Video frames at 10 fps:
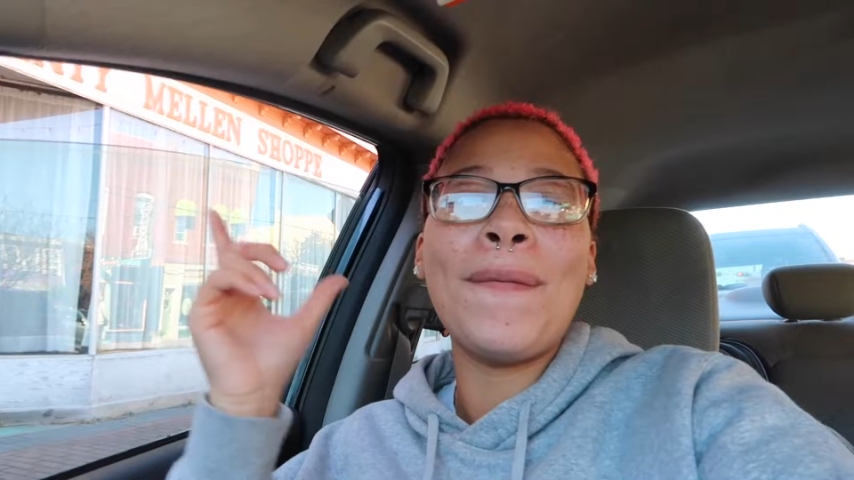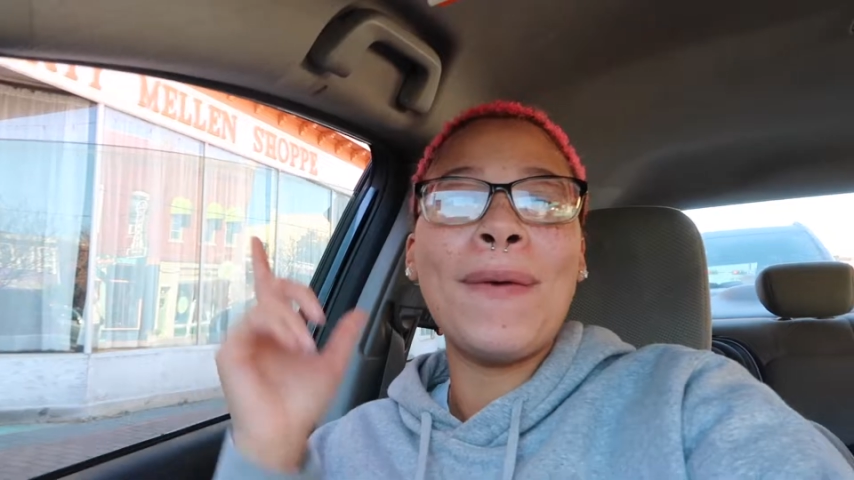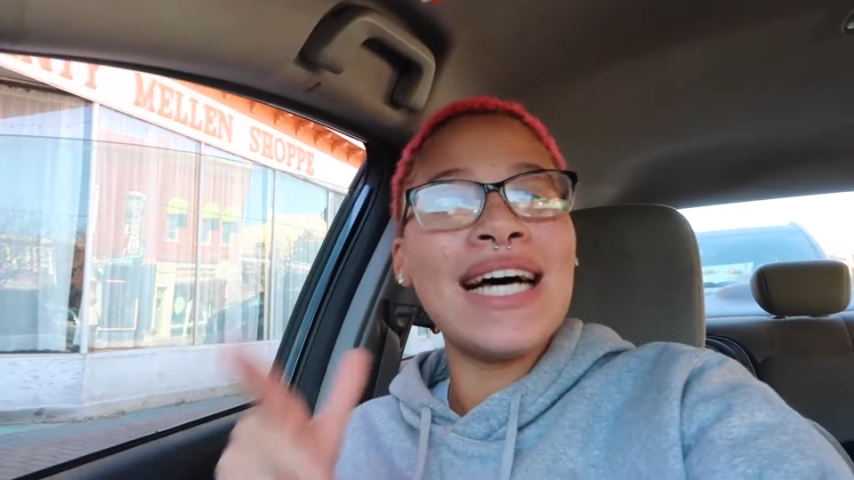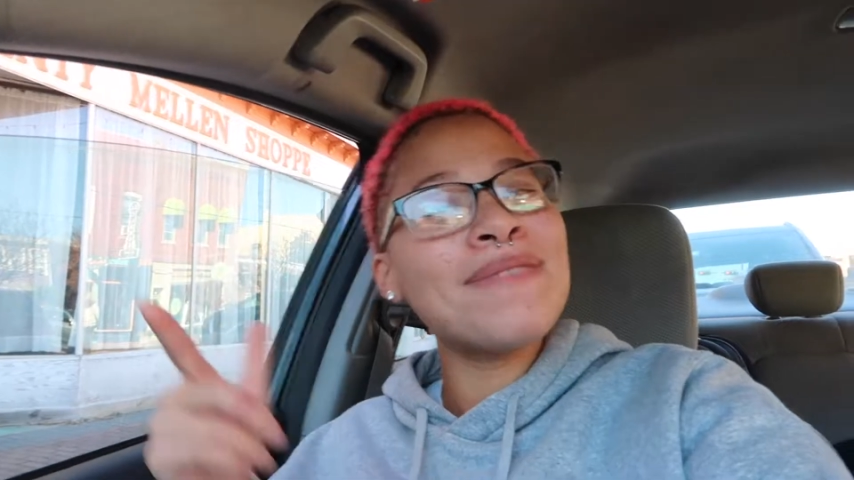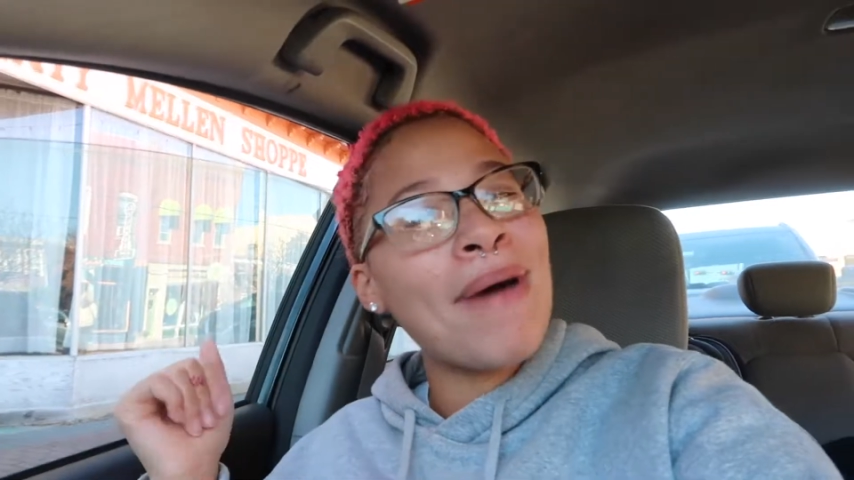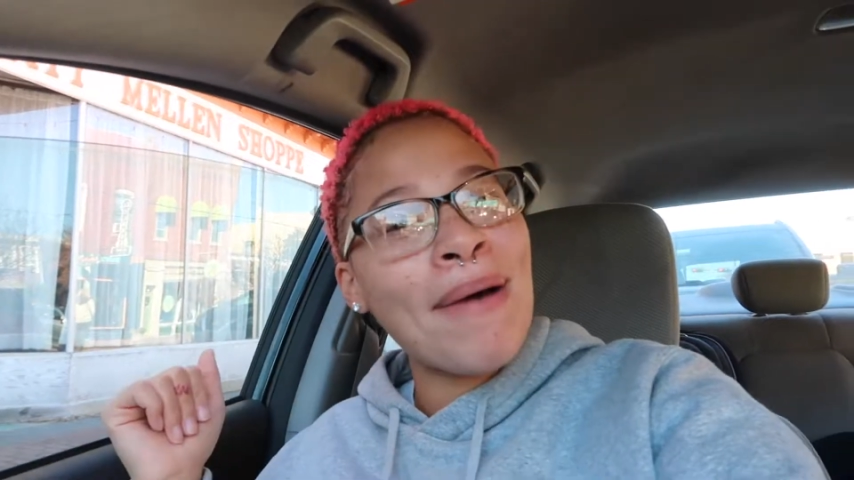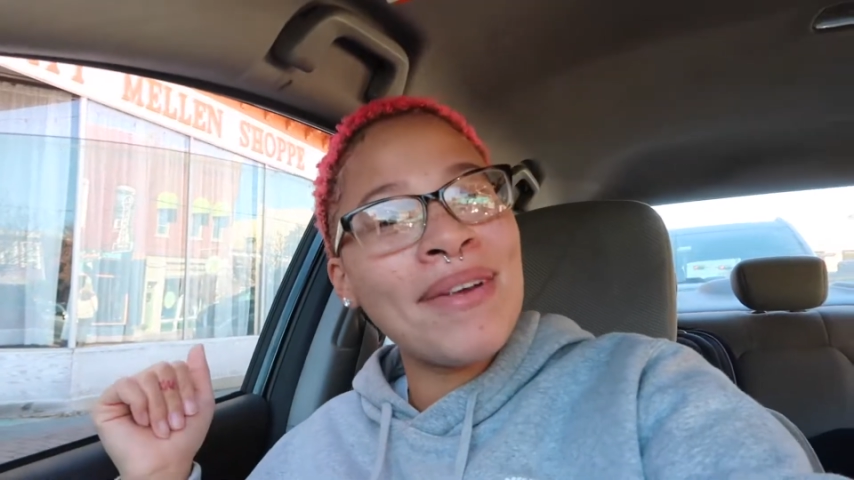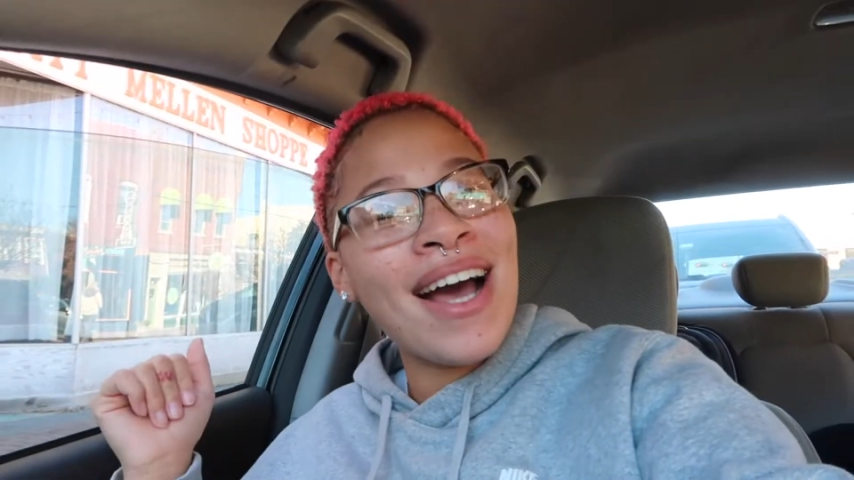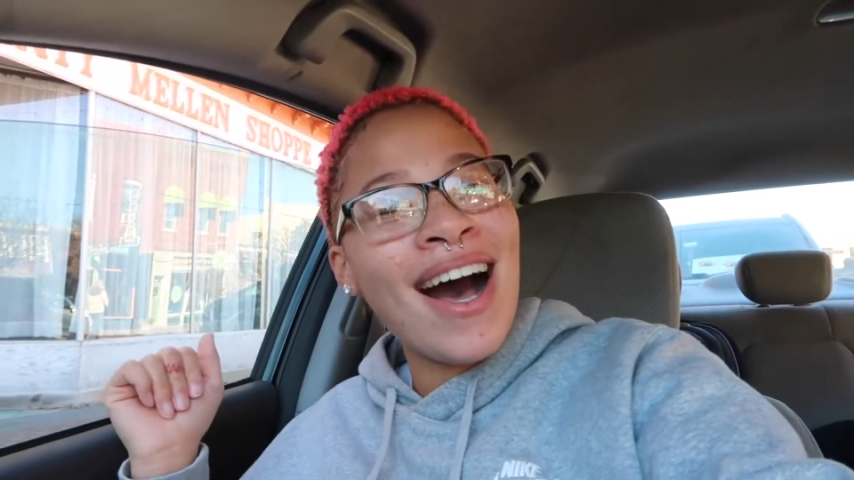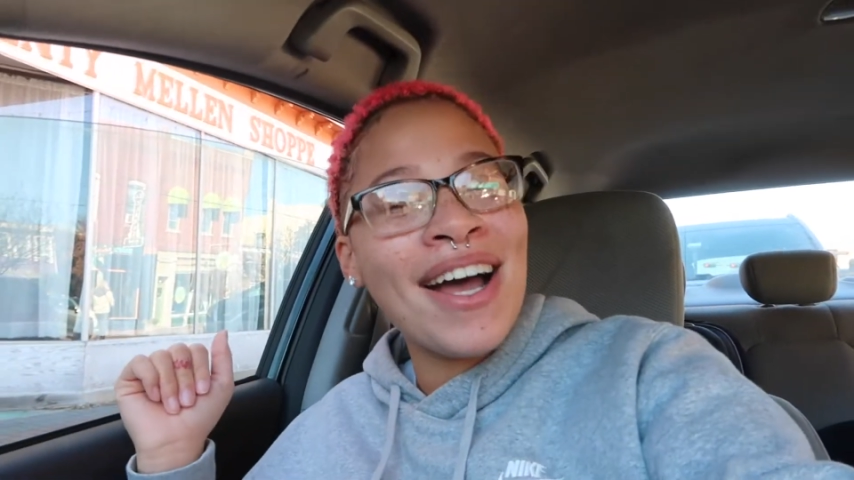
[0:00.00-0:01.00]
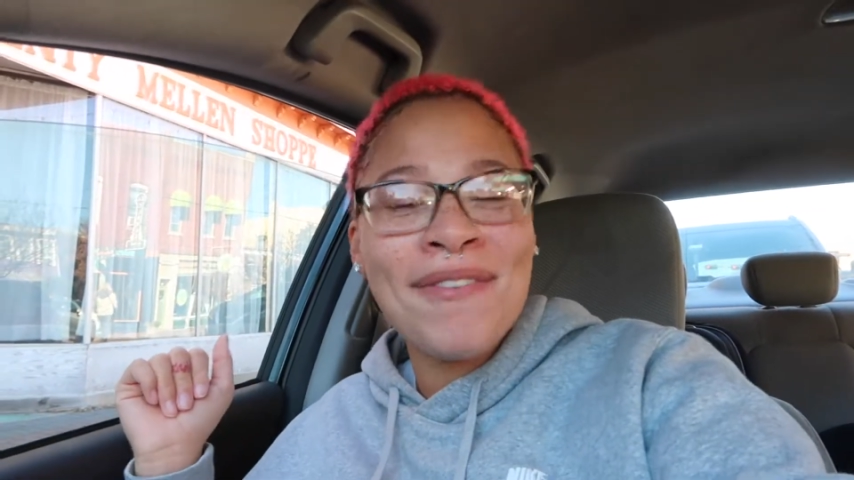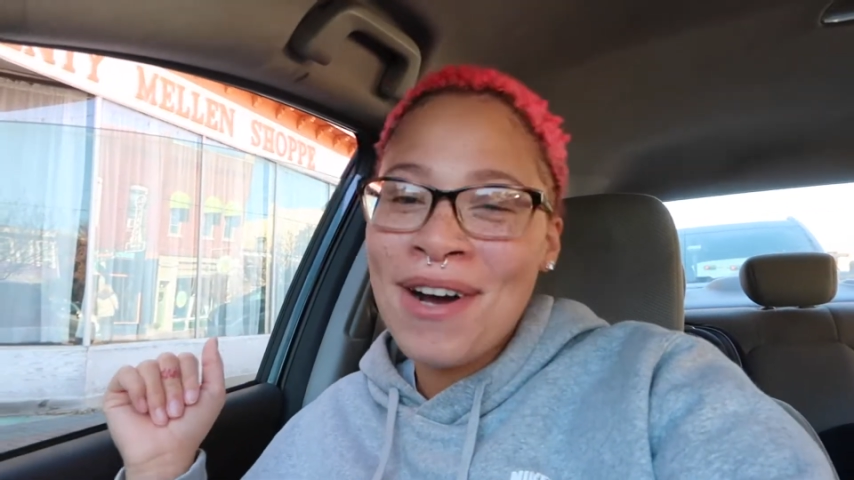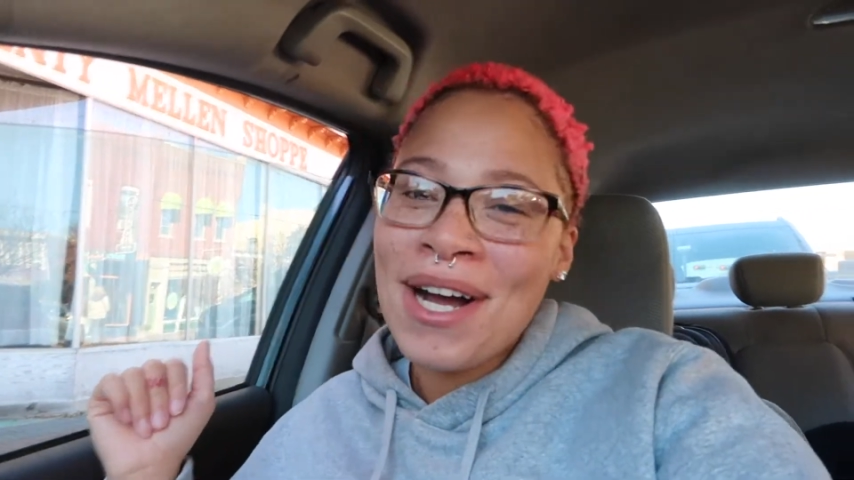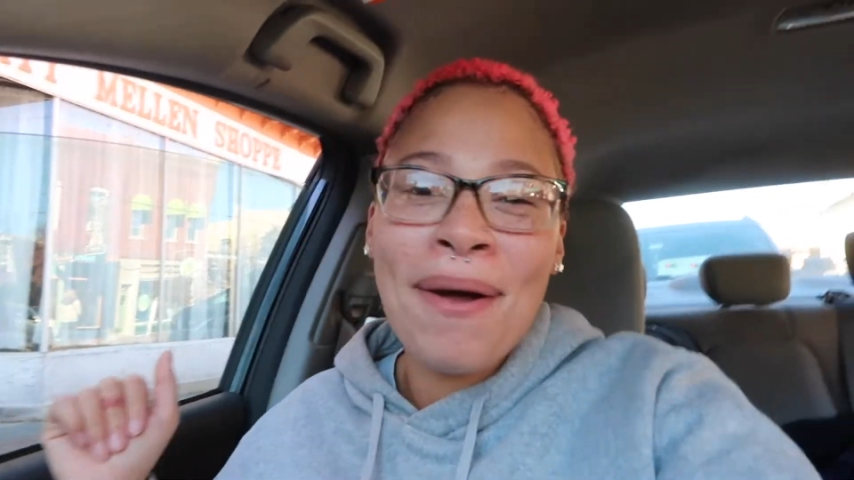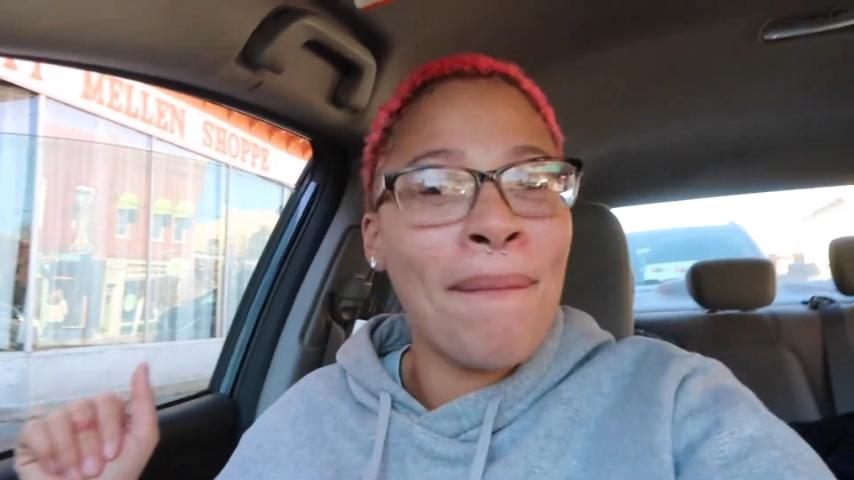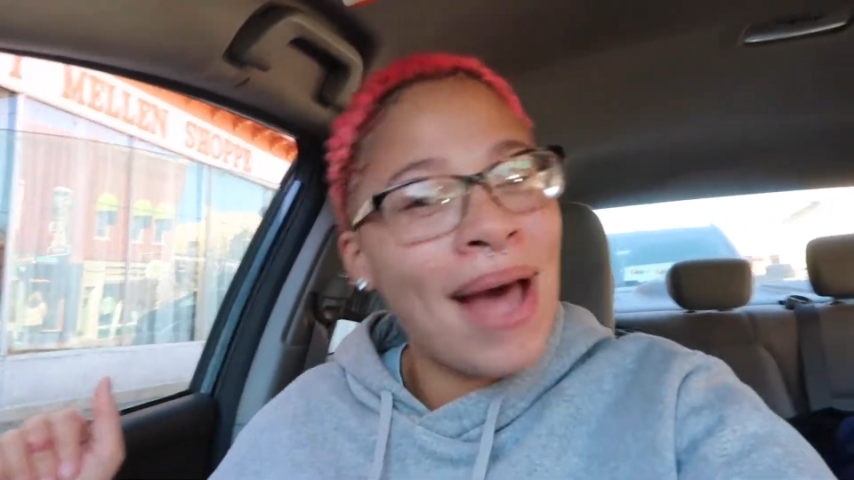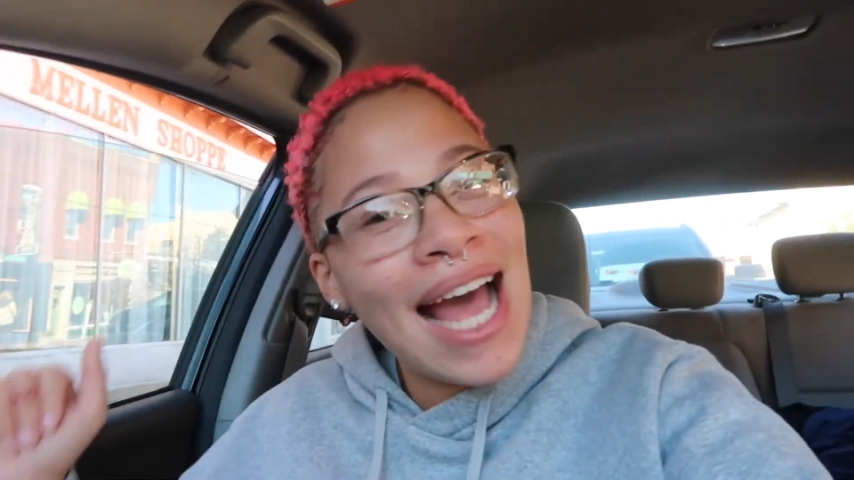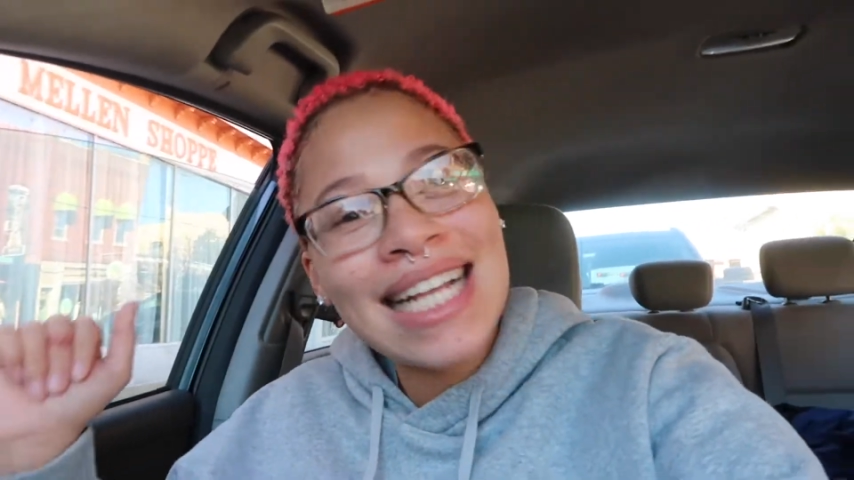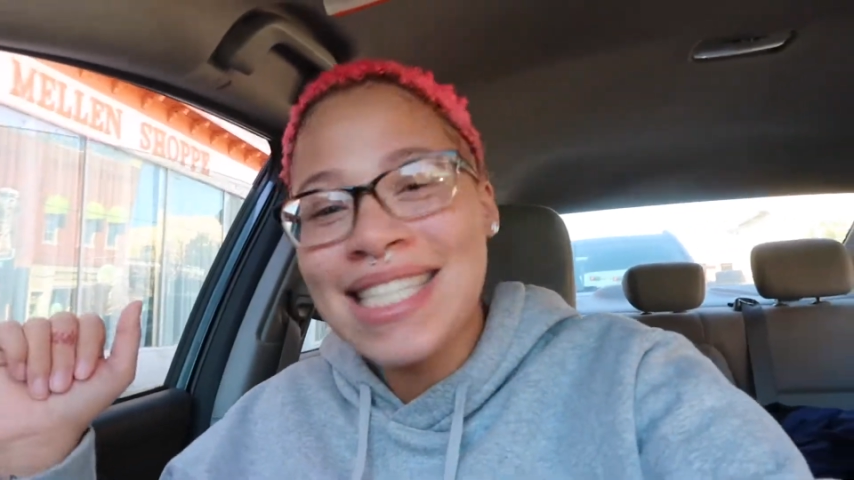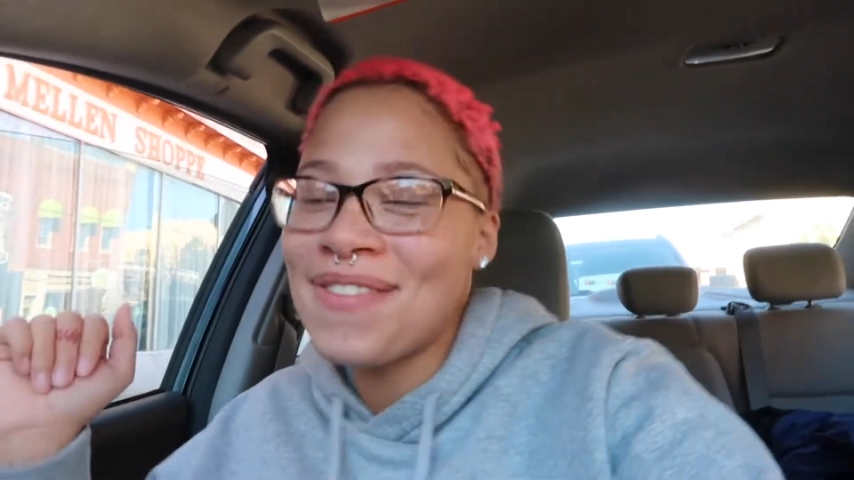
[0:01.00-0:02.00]
what's poppin y'all and welcome
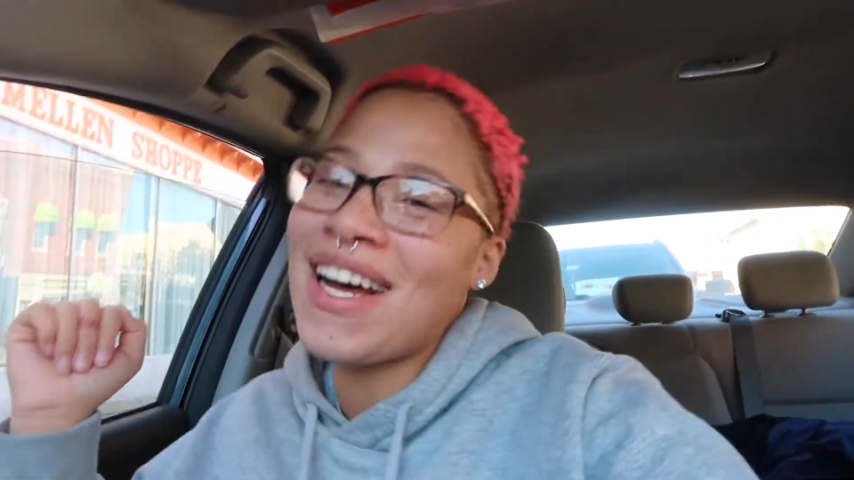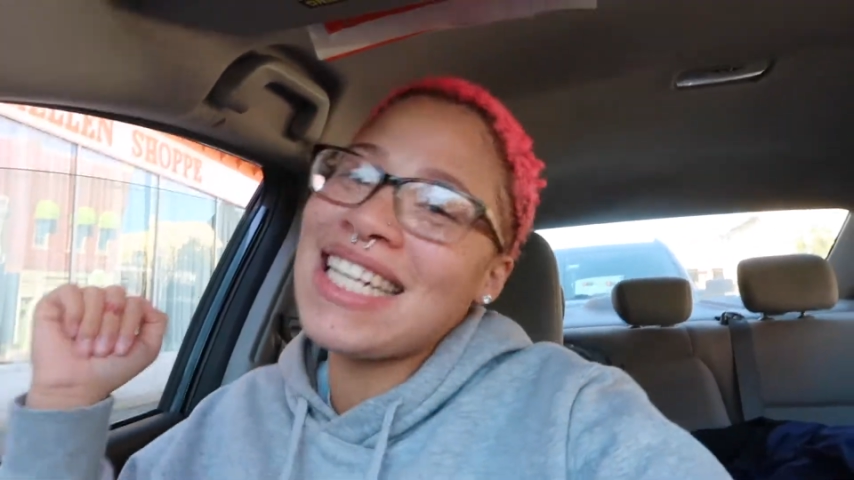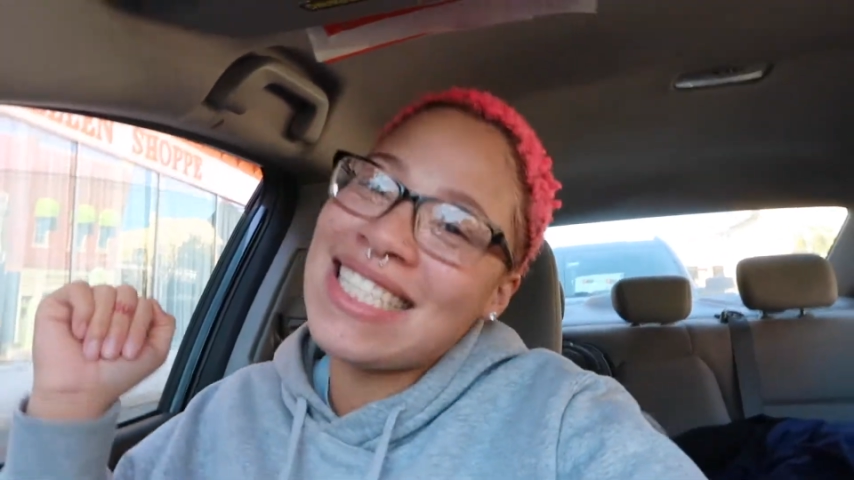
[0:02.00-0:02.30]
back to my